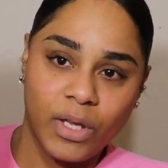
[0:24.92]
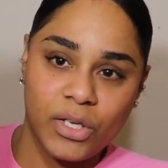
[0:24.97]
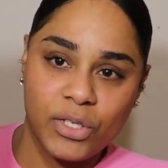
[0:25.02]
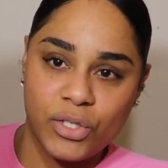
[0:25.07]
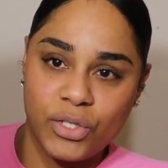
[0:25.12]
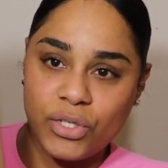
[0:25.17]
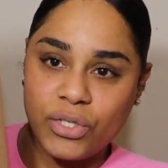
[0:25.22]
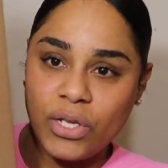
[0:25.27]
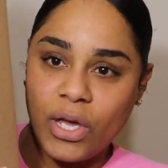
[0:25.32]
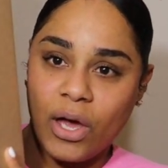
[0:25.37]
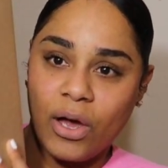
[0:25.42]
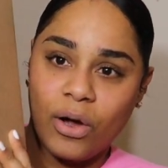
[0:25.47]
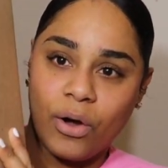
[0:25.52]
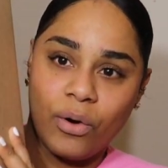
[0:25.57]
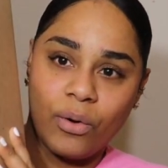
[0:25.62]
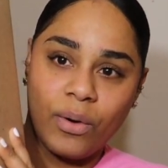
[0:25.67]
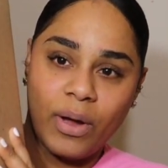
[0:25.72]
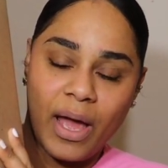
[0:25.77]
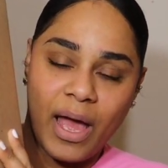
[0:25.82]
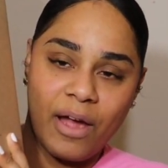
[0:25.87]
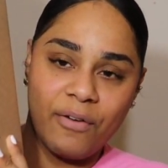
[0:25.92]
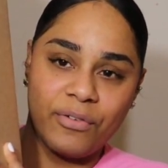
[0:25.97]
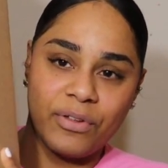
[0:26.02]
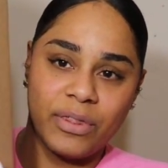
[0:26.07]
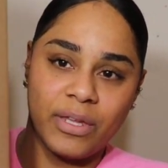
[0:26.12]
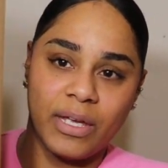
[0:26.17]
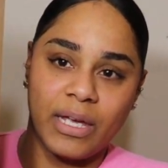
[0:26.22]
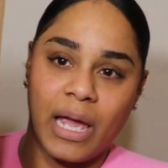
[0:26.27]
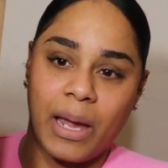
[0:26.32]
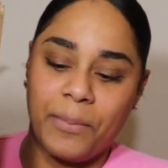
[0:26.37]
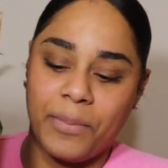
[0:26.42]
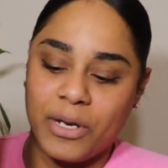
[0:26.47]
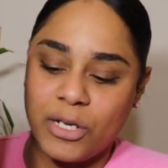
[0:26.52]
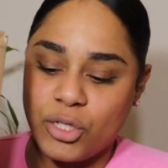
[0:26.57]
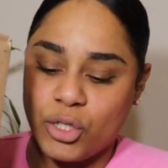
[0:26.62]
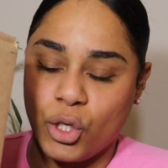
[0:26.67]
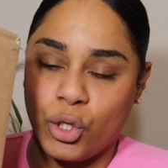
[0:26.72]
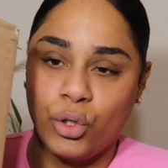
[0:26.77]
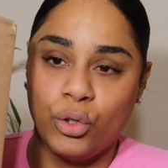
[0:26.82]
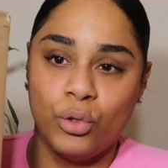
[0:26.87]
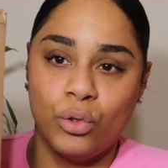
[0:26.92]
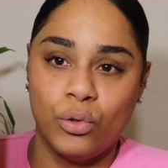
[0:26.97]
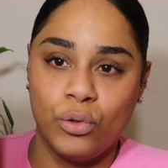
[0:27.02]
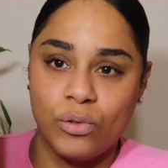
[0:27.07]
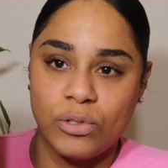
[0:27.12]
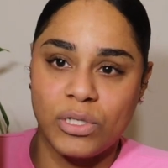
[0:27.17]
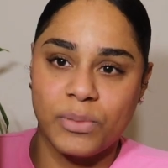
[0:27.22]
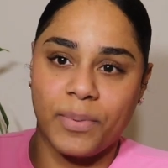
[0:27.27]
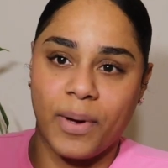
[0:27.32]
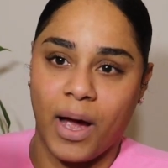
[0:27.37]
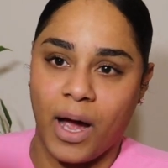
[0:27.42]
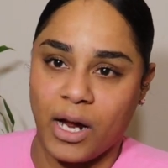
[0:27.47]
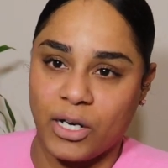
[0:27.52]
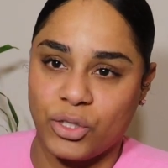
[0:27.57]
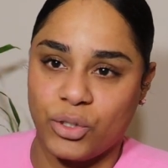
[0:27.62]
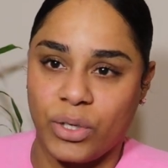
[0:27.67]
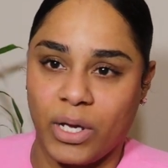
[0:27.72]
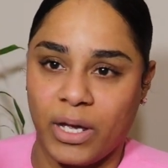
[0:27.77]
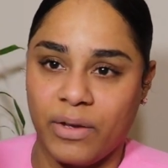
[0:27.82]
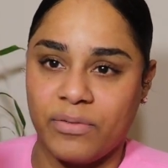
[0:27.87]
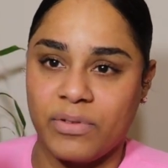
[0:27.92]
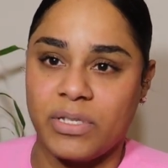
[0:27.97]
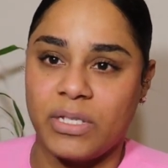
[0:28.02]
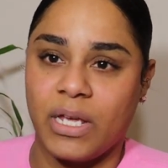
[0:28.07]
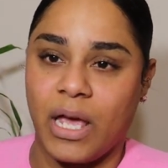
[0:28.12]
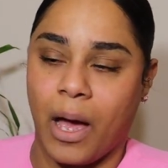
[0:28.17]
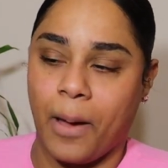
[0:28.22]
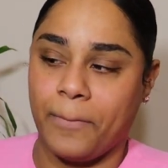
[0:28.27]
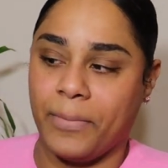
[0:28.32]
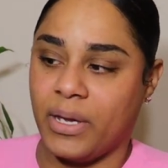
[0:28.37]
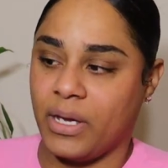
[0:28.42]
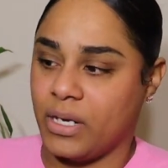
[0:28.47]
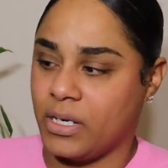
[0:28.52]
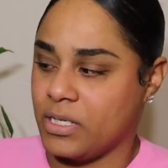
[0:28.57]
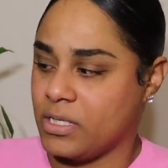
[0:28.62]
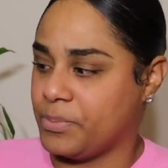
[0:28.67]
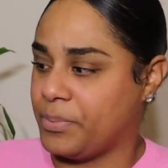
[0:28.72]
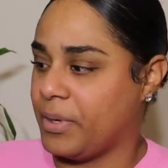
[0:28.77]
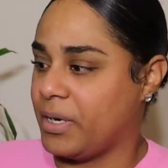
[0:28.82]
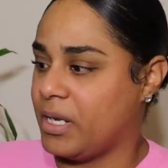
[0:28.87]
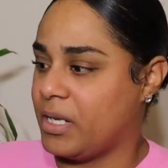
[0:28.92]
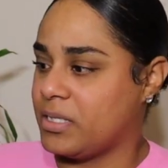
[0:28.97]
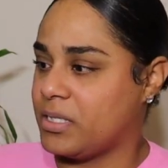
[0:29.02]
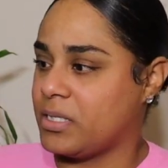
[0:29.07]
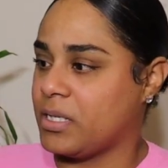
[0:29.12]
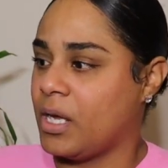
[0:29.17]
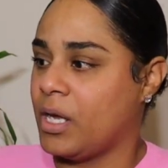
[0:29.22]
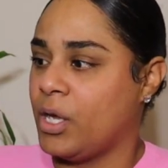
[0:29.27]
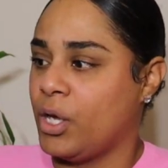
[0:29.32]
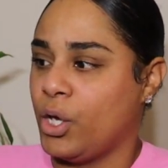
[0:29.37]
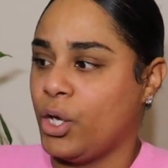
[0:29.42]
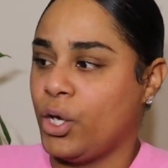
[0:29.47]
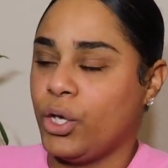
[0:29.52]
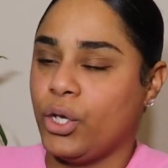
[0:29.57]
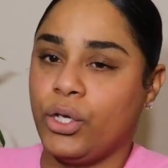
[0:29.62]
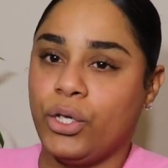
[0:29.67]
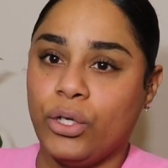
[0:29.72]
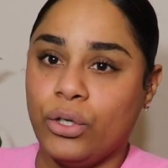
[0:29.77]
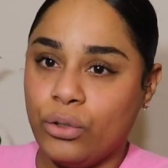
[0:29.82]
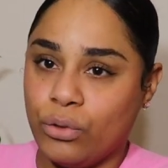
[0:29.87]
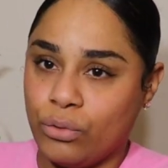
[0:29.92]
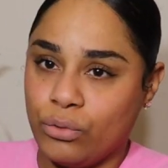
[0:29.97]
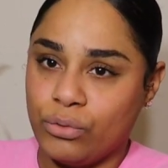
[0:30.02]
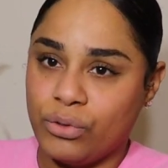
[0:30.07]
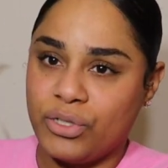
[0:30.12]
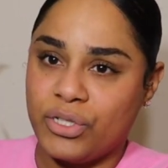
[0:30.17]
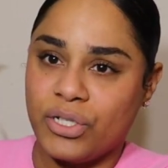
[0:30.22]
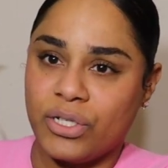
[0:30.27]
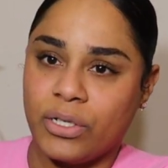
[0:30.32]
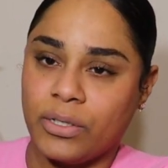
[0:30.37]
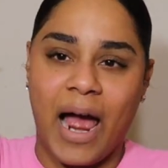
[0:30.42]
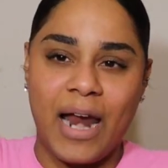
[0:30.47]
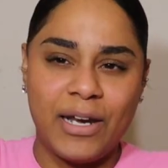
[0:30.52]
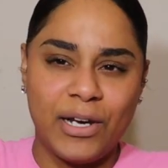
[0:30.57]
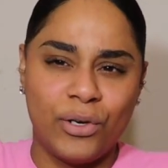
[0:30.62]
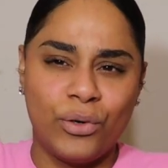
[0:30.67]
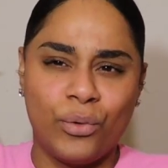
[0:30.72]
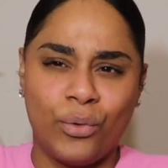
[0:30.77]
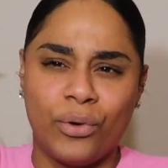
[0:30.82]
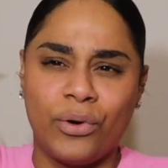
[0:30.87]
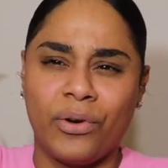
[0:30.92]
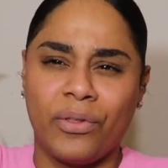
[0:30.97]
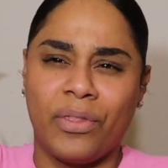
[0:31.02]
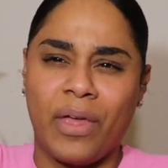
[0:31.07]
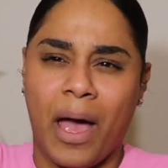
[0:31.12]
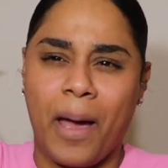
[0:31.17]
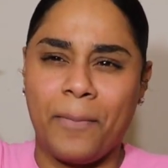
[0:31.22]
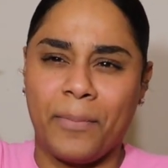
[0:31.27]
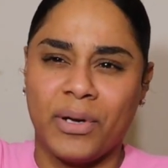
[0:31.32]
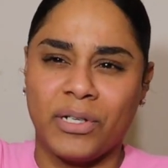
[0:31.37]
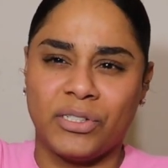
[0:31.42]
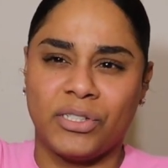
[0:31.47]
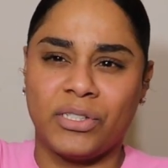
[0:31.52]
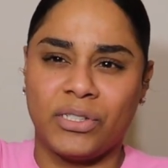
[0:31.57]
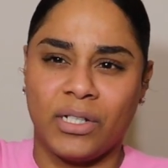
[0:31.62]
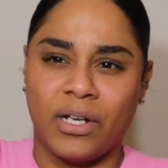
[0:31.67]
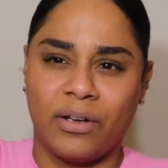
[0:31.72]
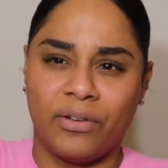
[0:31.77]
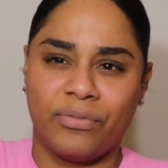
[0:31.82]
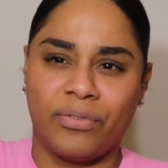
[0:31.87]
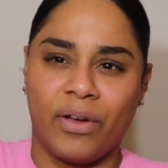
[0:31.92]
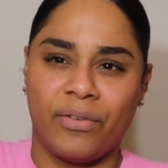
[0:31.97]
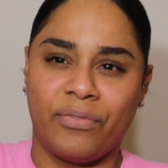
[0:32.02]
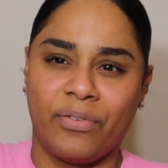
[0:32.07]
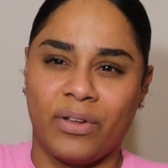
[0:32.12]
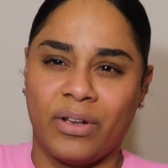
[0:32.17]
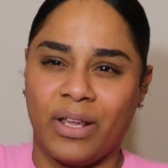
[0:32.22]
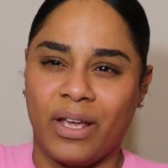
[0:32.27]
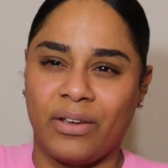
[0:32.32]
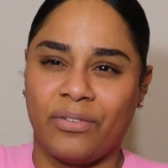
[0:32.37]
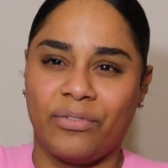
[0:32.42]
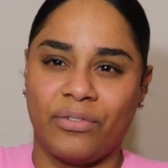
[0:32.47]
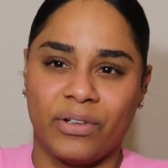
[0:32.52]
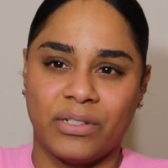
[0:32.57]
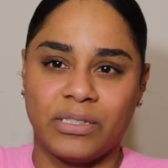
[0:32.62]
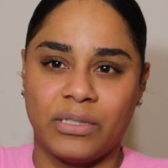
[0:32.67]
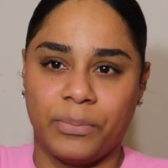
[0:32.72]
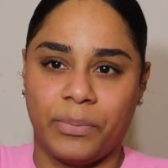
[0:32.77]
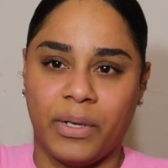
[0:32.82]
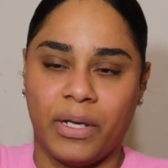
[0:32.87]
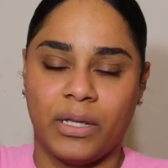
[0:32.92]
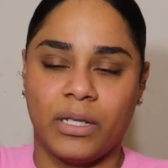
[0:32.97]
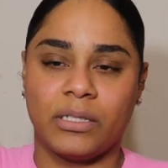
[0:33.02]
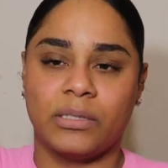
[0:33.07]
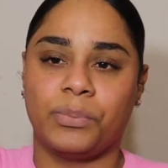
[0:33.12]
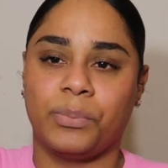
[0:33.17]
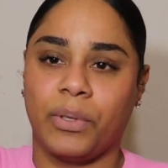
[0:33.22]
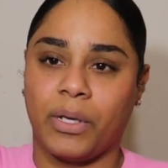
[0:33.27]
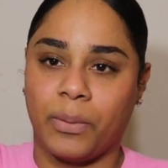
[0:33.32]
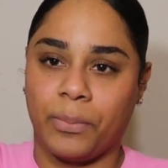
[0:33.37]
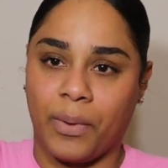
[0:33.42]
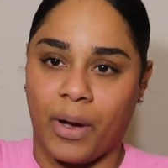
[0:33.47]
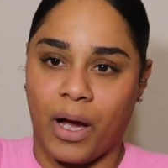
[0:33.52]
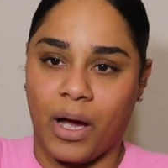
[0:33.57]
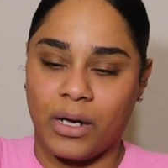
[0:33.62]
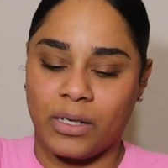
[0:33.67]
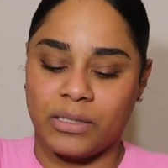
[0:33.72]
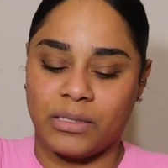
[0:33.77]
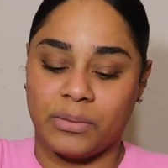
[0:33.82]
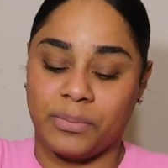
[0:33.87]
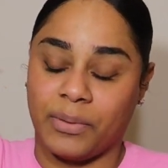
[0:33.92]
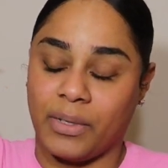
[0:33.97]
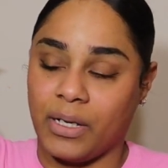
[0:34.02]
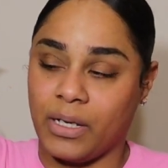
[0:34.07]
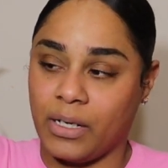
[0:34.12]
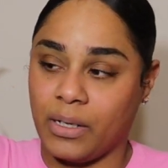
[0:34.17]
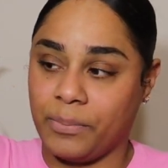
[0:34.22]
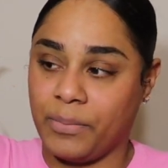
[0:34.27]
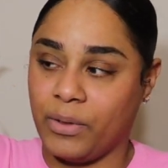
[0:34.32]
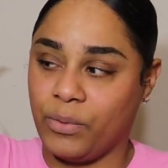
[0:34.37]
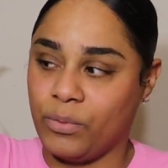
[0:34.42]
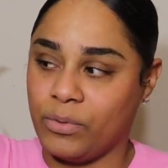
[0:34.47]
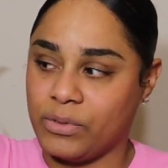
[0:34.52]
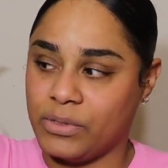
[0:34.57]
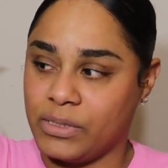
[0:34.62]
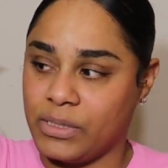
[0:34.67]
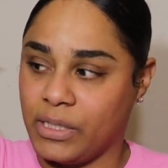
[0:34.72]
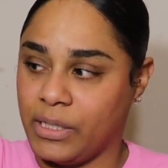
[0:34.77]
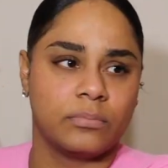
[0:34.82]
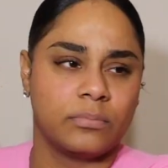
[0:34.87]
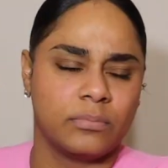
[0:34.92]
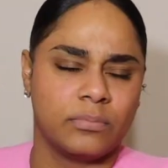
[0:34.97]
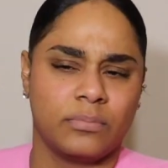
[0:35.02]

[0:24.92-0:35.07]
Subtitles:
So everything came in this huge box. You can't even see how big it is, but it's huge. I didn't order that much stuff, I feel like, for it to be in this big box, but I mean, we'll see.